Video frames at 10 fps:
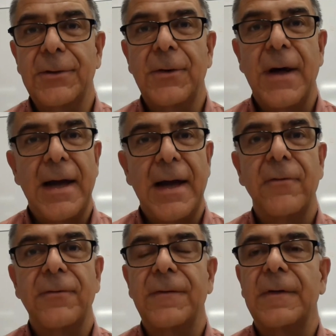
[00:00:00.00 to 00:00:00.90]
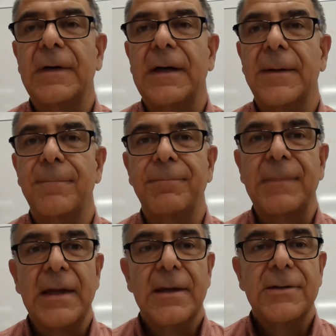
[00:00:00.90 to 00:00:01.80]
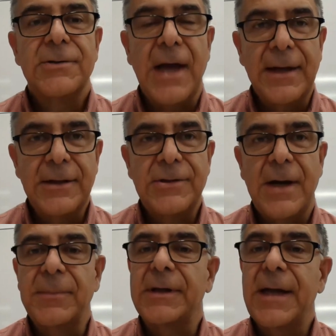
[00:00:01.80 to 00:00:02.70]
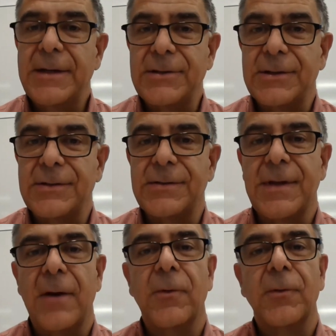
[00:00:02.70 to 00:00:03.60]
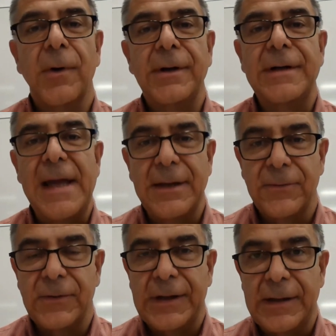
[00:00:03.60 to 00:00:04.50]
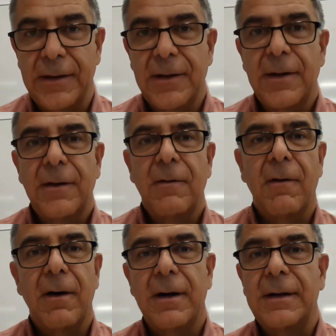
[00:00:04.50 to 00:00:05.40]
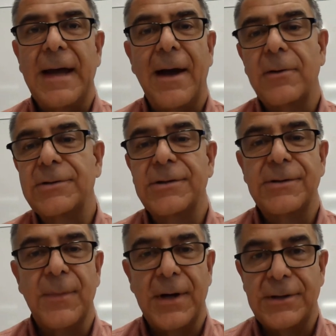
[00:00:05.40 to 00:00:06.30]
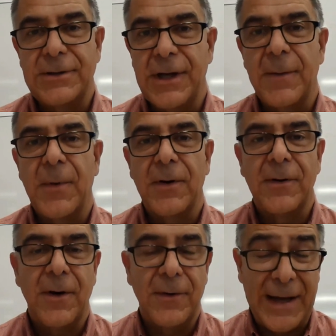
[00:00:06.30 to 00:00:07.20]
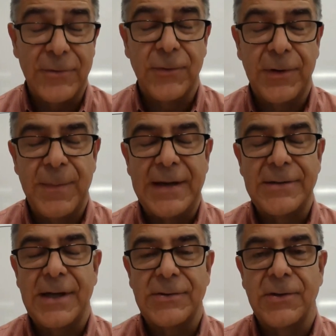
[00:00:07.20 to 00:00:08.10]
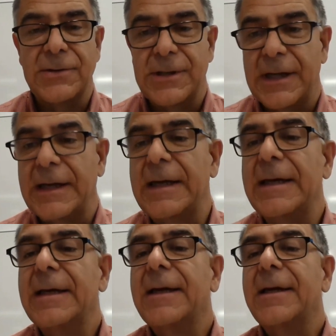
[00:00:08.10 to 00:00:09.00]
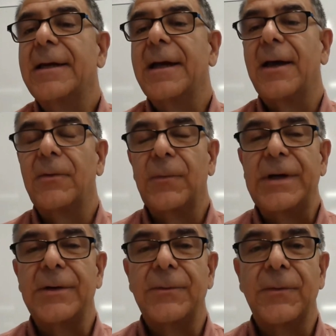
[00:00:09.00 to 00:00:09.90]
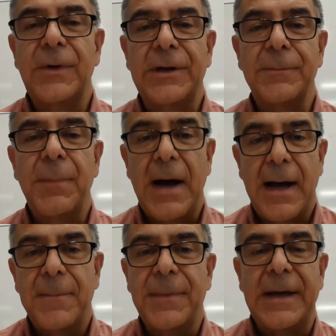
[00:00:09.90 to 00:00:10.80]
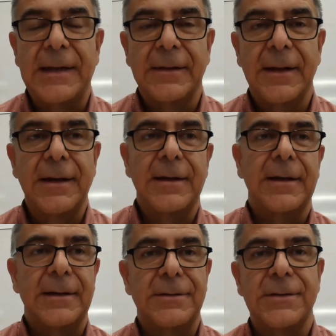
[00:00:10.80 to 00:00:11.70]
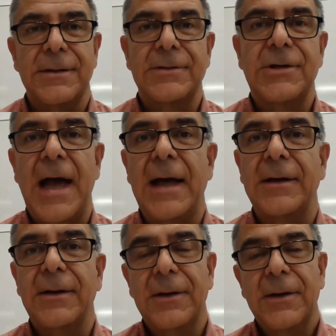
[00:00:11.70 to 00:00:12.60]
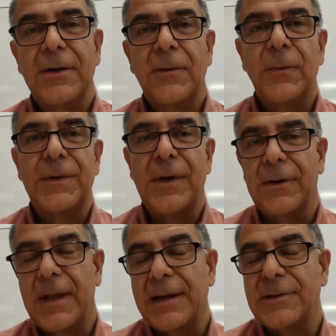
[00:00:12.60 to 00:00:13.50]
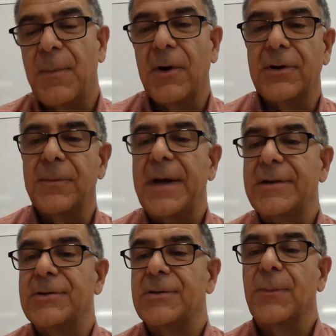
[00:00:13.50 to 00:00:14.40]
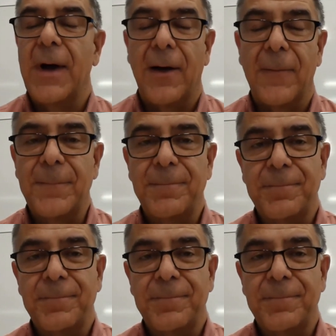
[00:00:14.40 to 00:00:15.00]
who have signage applications that will run natively on our system on a chip, our Android-based SoC, and we can pop a link into the chat with our alliance partner page as well.